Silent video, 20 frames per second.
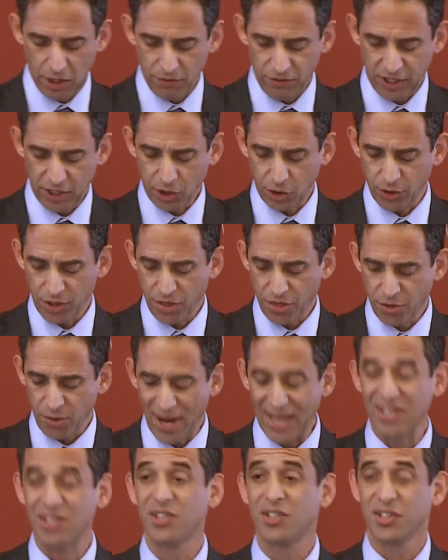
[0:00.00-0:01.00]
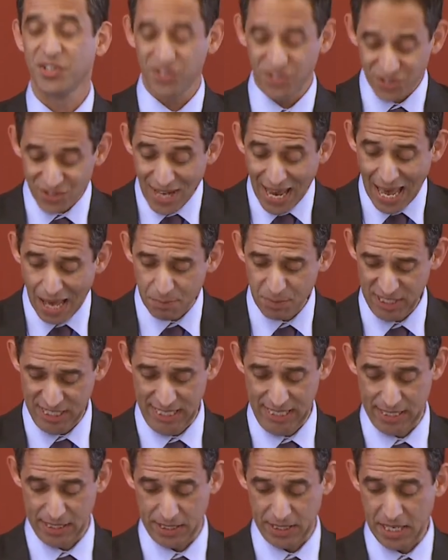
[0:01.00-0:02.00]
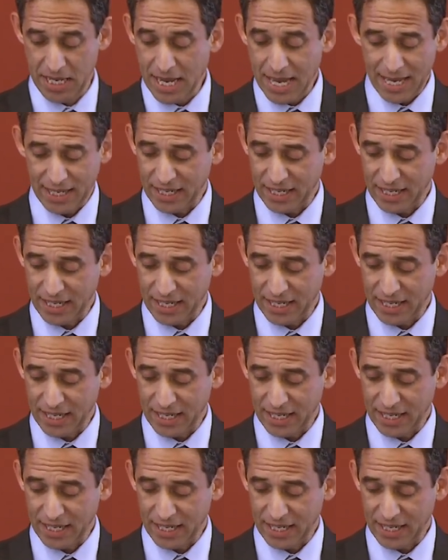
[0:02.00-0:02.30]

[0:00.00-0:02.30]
Victor had threatened to stab Ian